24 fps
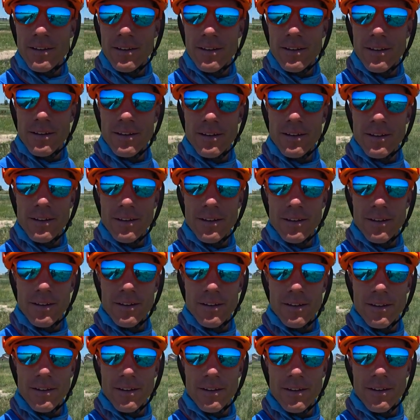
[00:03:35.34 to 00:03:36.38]

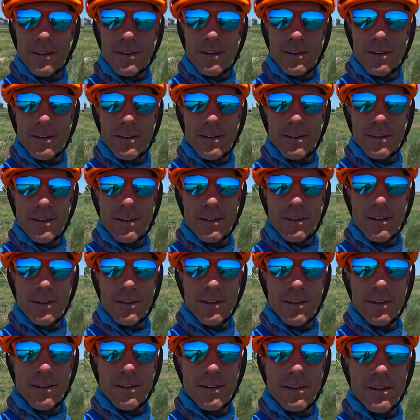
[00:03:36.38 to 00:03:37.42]

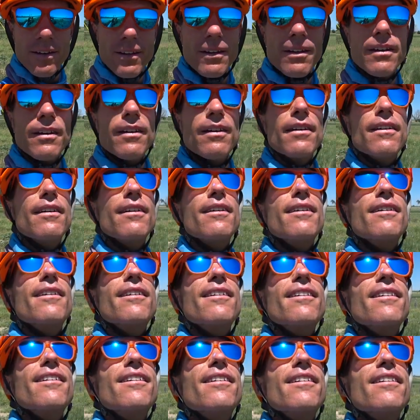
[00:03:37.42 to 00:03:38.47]

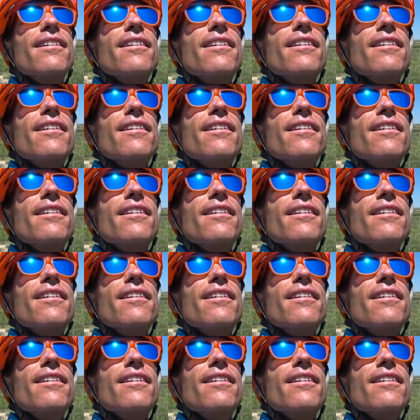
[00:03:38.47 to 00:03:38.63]
Nothing is said.